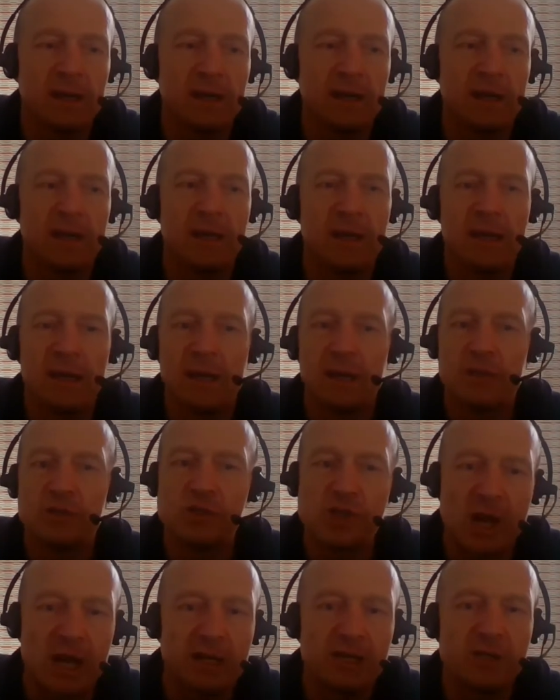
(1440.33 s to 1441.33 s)
any
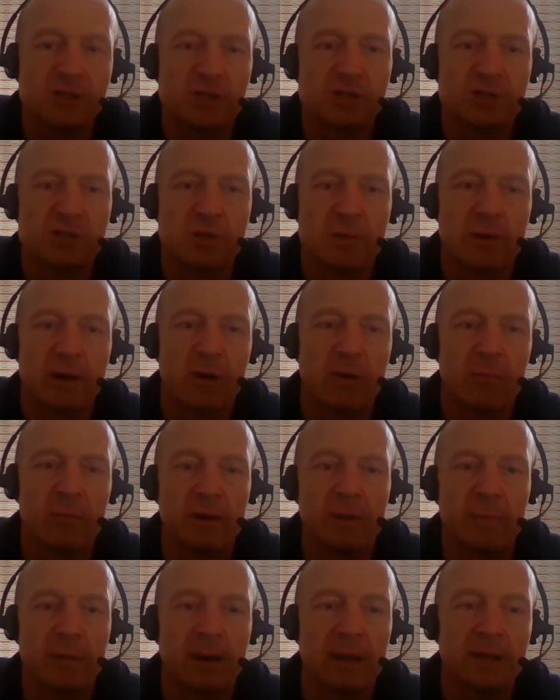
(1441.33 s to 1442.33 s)
changes to it or
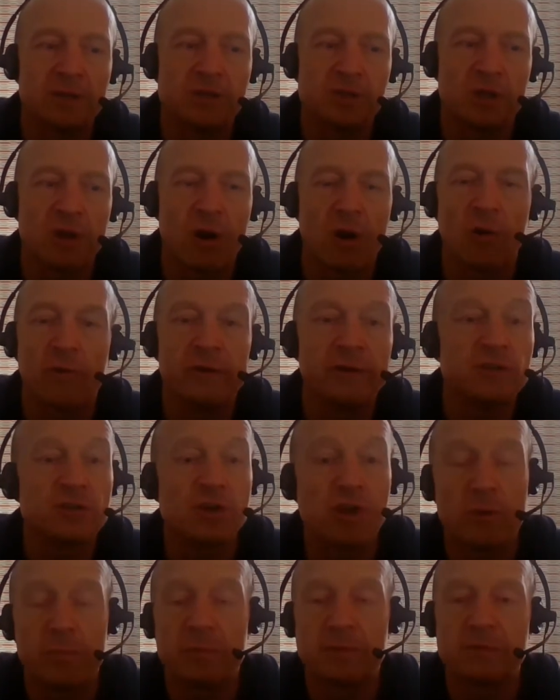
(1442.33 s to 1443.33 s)
manipulation or
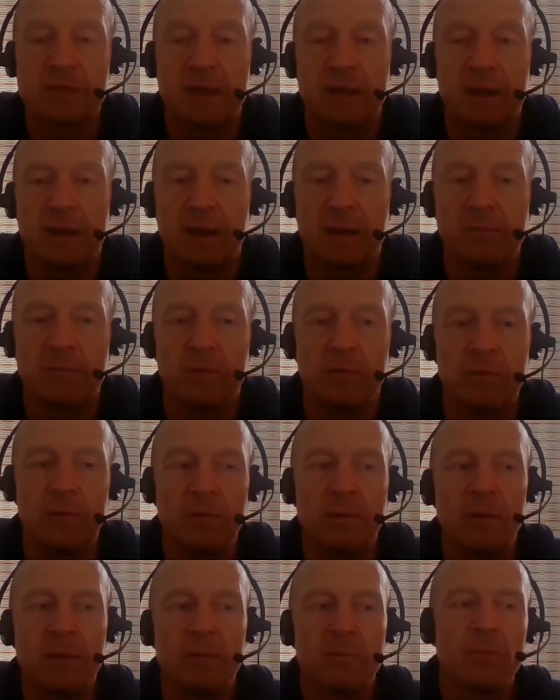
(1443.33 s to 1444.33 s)
interpreting it. And
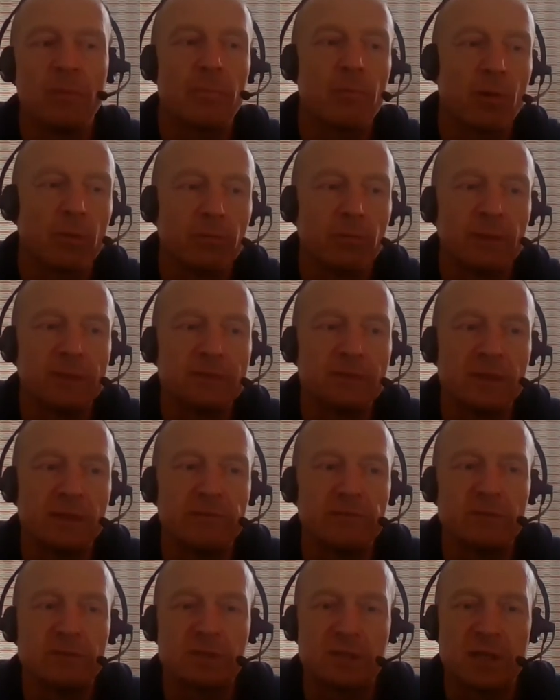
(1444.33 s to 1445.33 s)
the problem is,
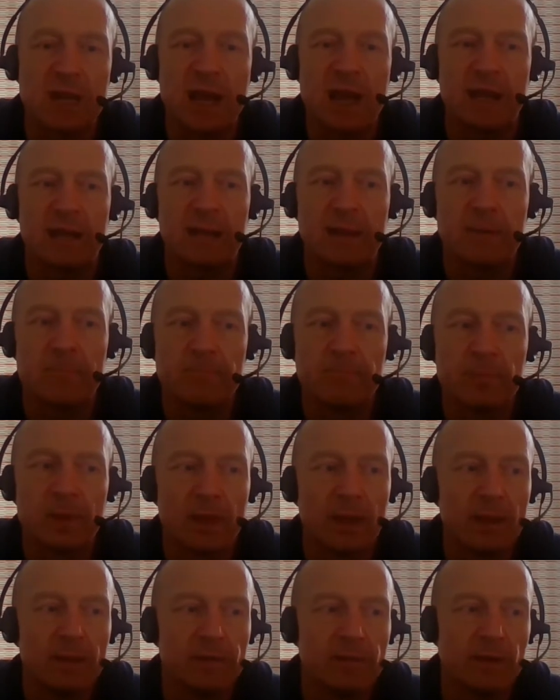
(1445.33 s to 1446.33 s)
even today,
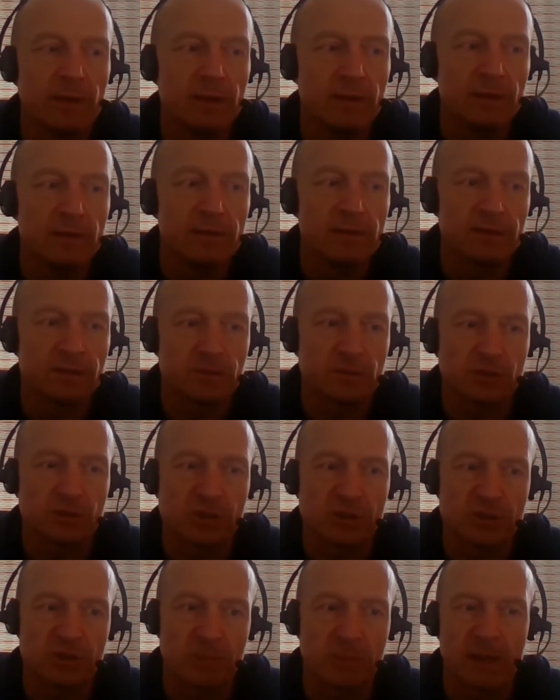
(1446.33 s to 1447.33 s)
because
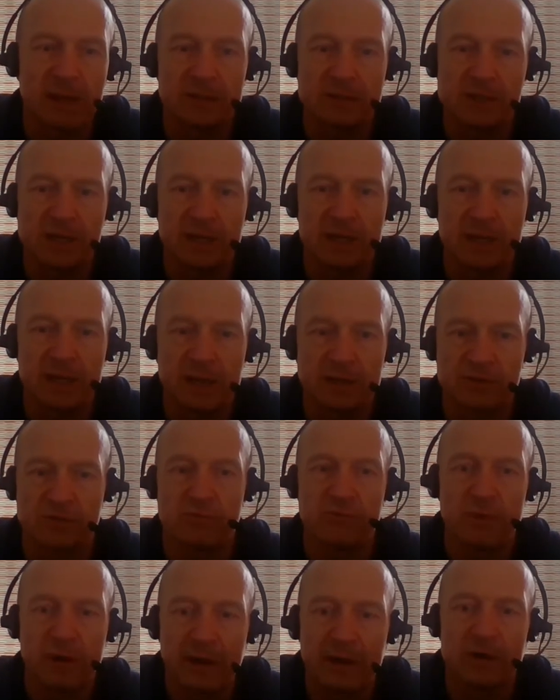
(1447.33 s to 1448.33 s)
the supply chain
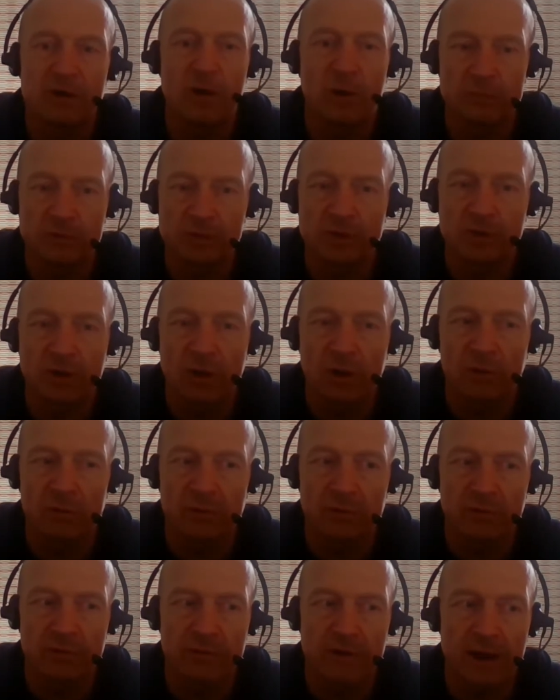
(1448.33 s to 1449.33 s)
hasn't really adopted the
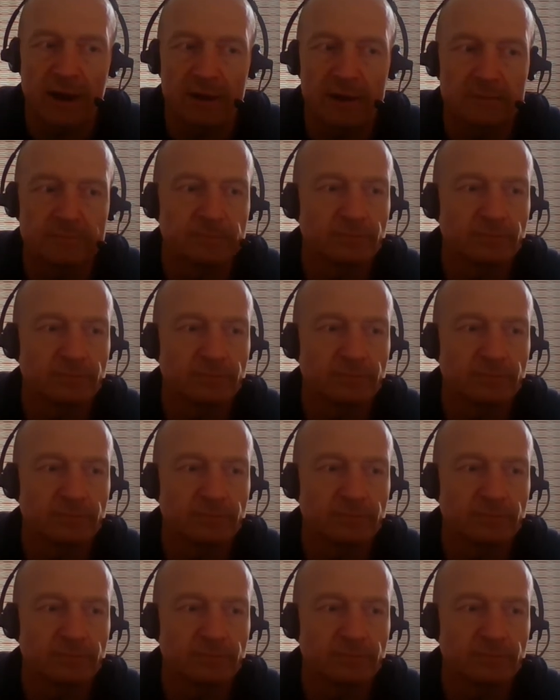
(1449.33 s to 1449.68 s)
golden thread,